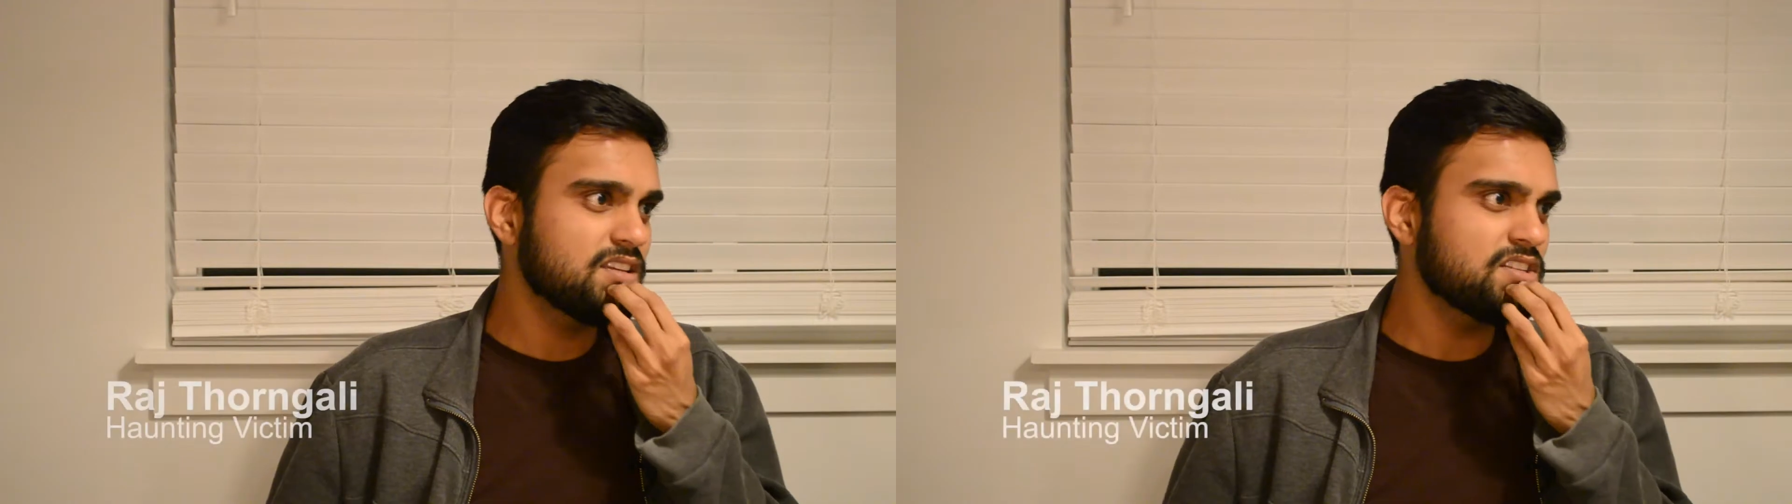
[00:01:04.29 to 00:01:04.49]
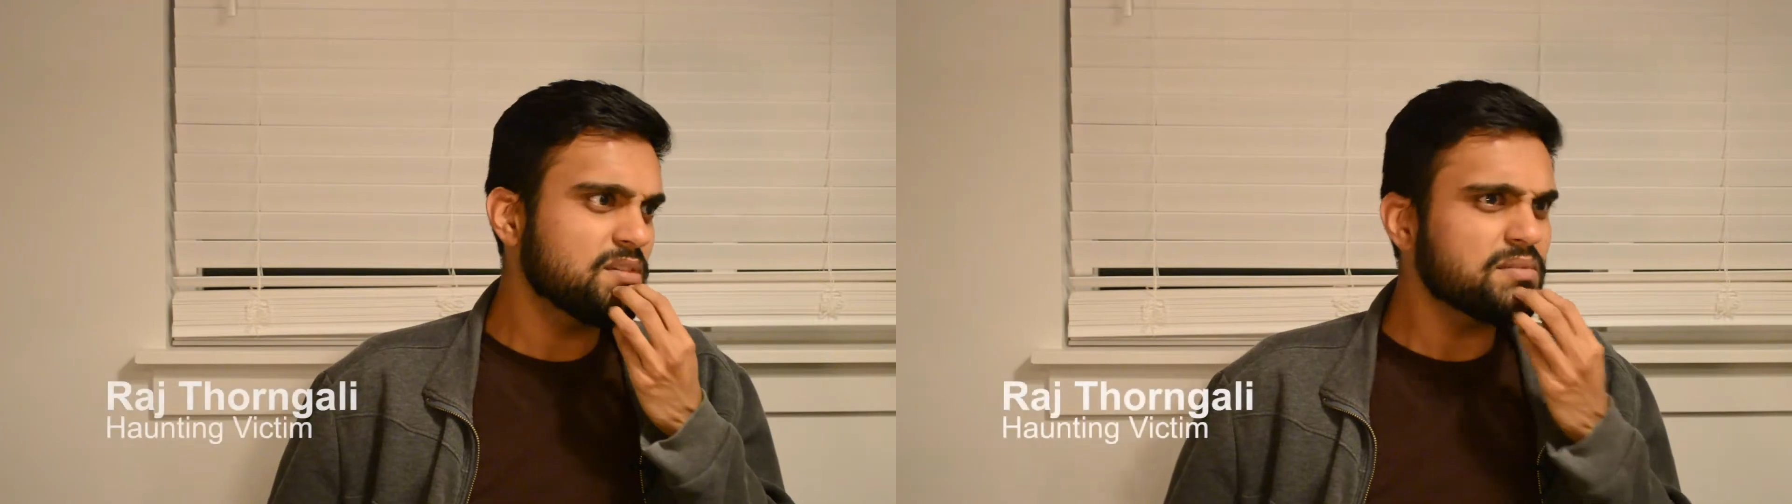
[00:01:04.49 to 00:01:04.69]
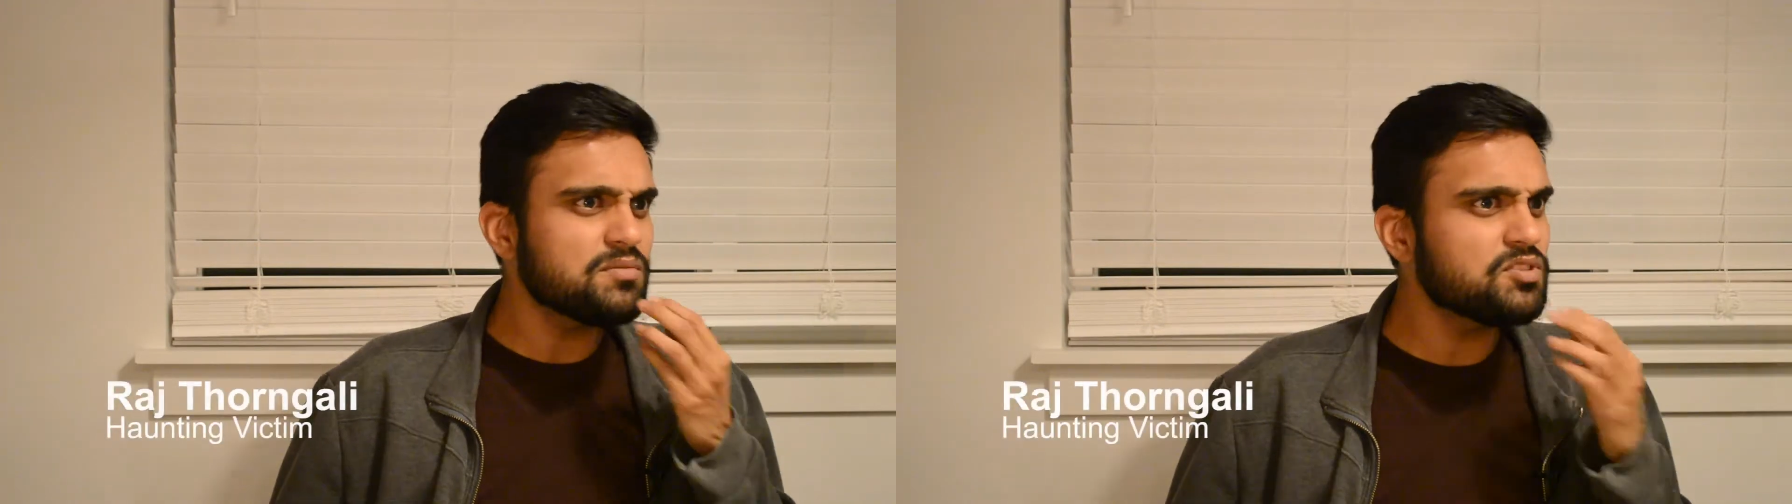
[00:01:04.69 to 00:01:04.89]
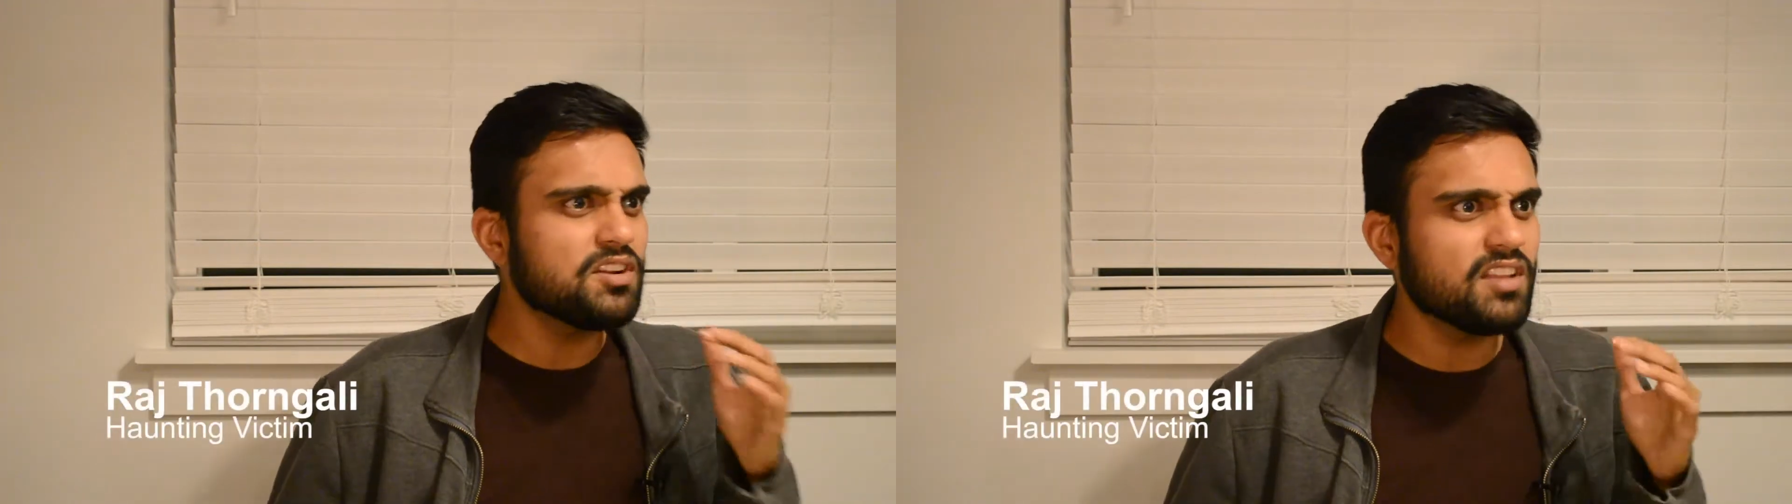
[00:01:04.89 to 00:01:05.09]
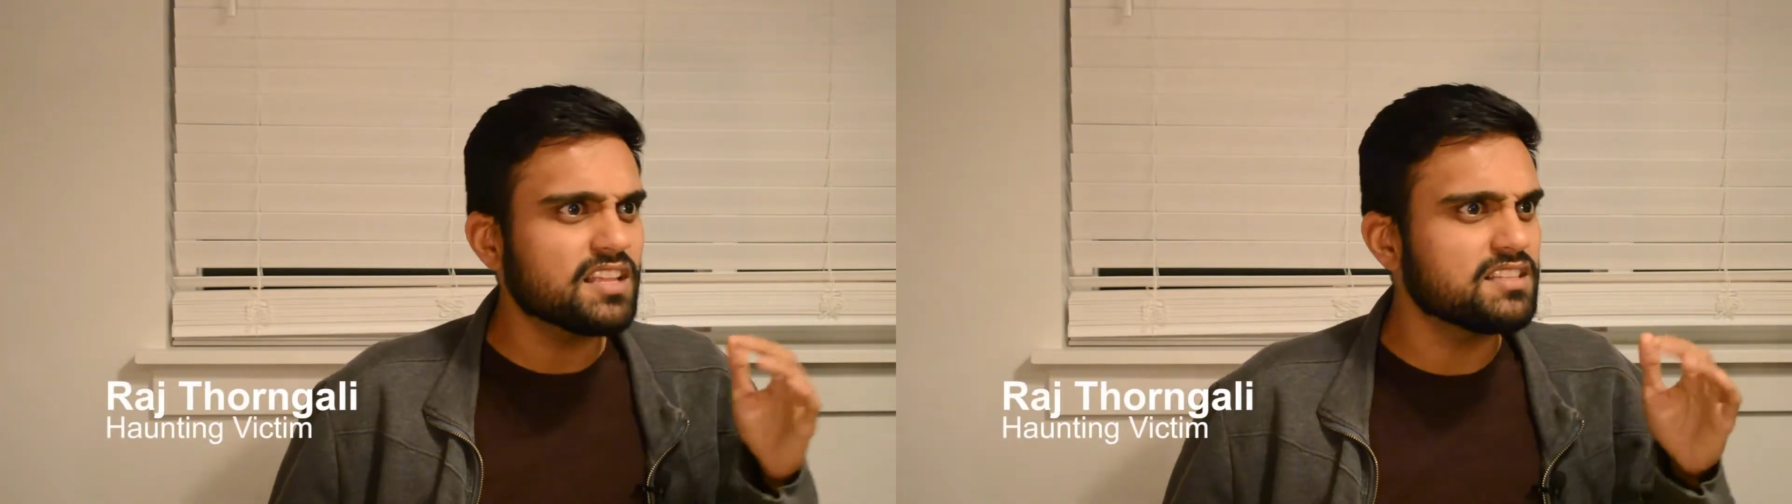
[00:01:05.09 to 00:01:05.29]
sometimes you
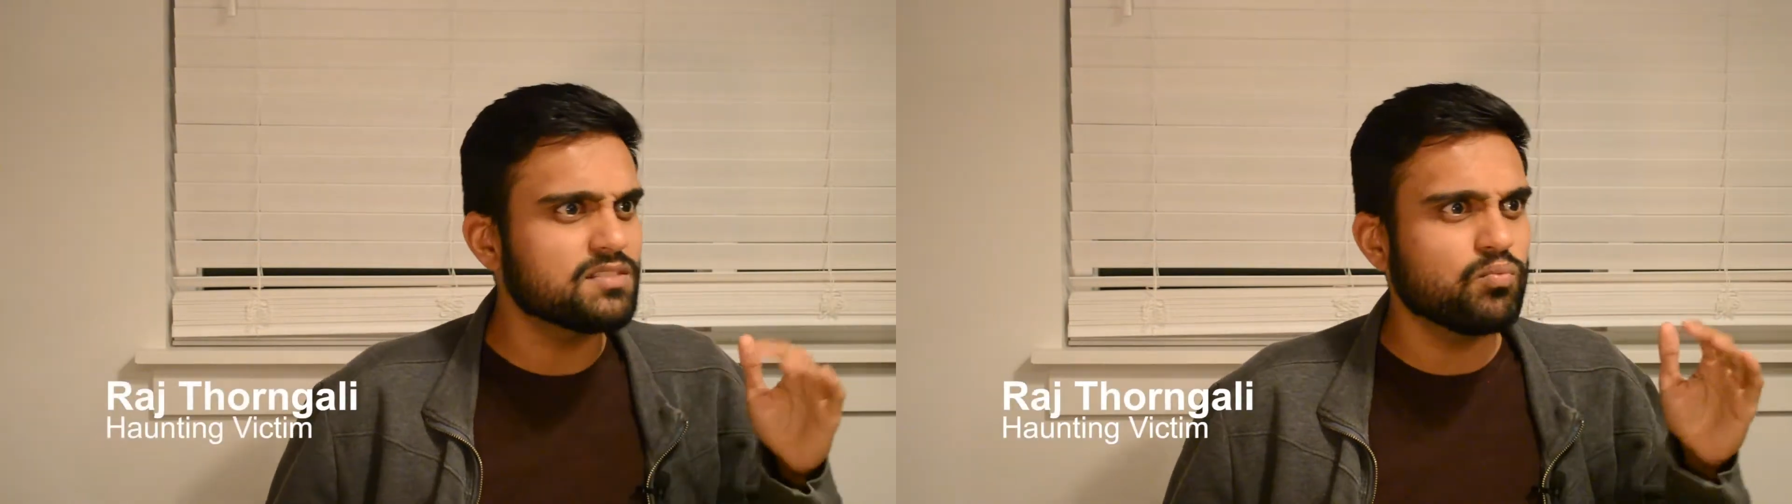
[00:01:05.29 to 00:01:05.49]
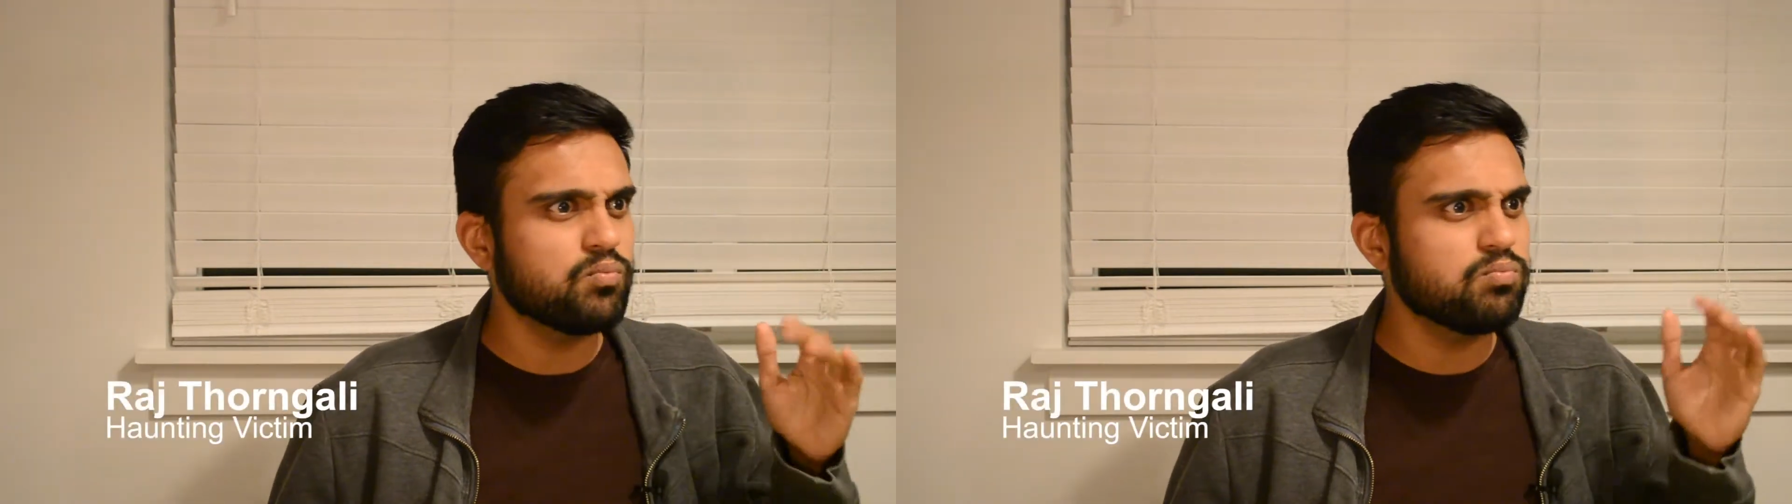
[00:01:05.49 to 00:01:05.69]
hear like this